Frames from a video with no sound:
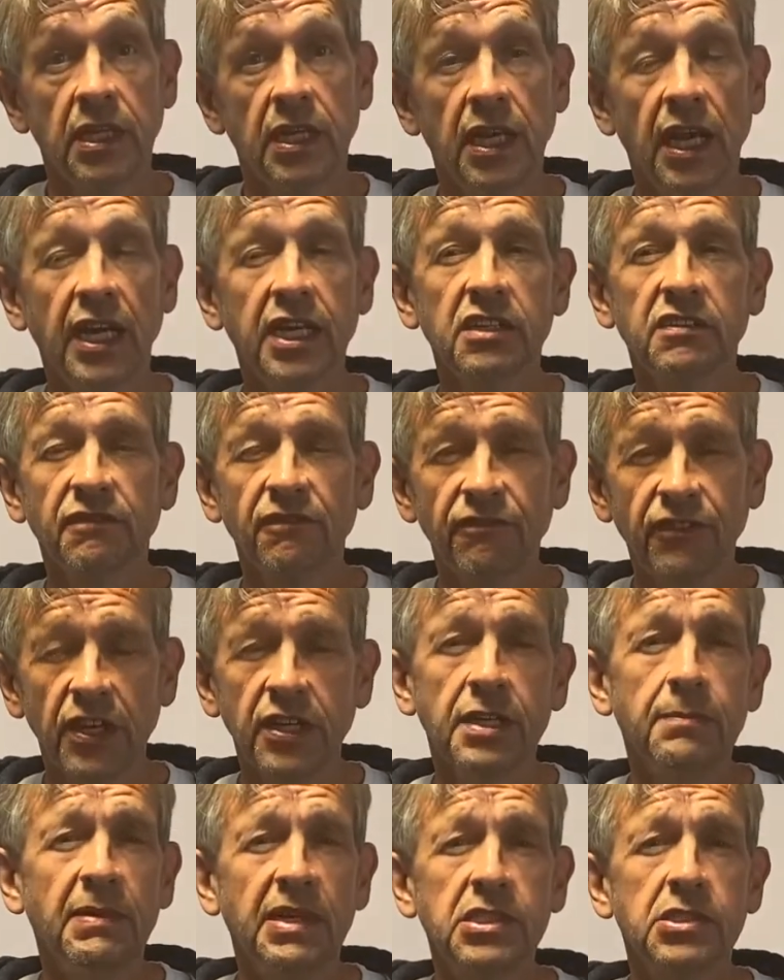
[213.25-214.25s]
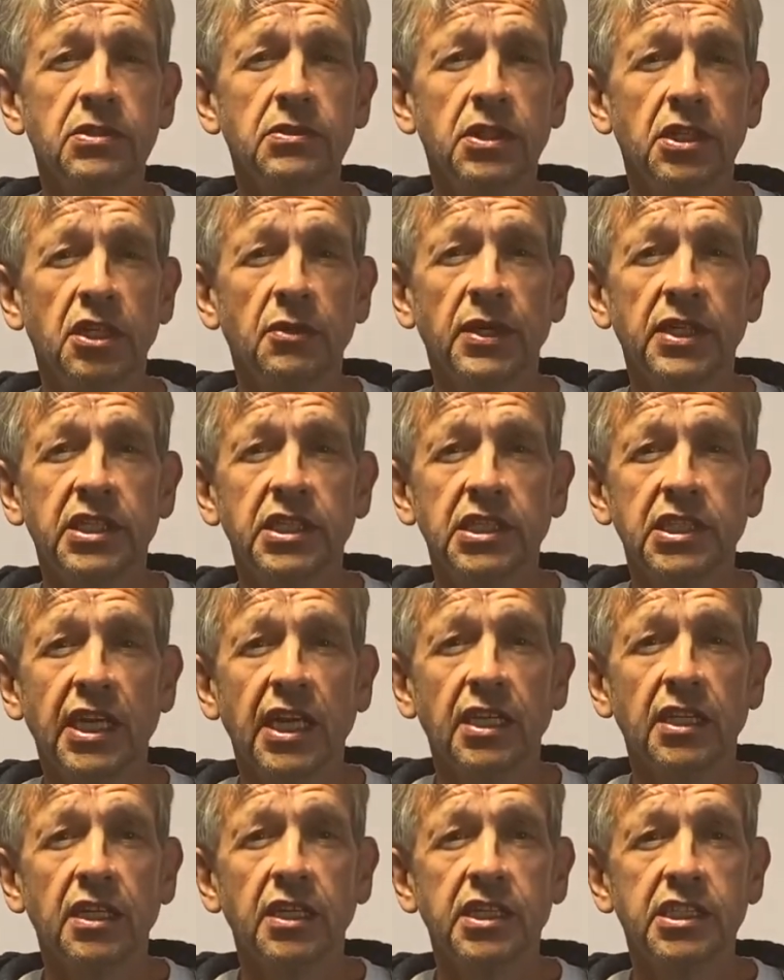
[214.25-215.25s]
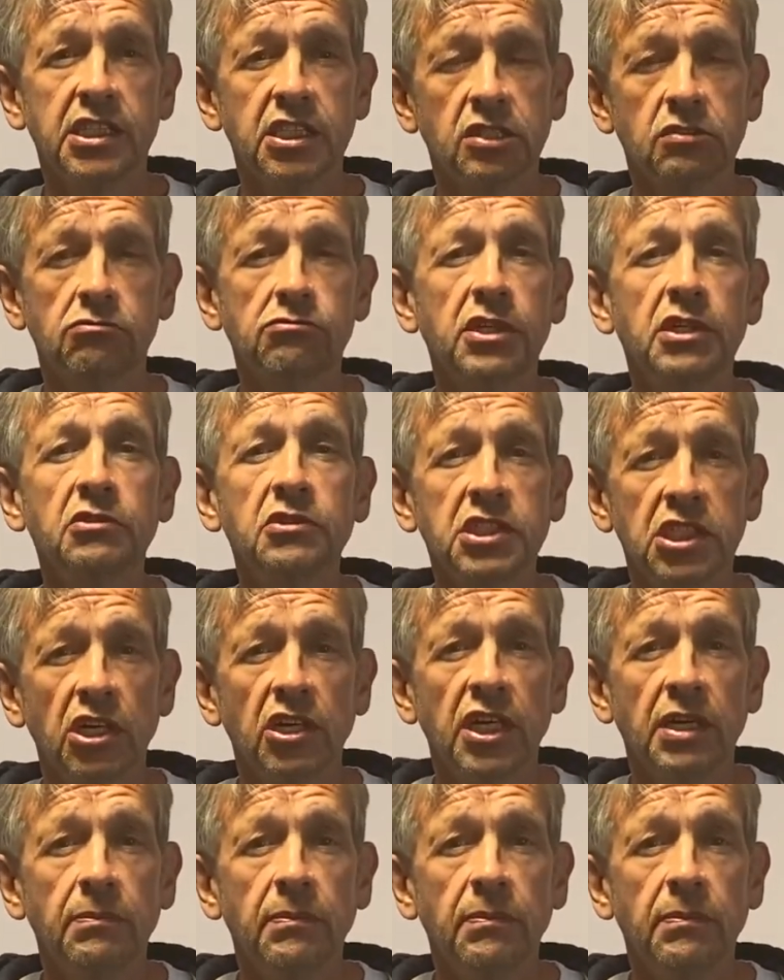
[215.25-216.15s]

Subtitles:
And it's fundamental that you understand that this is real time,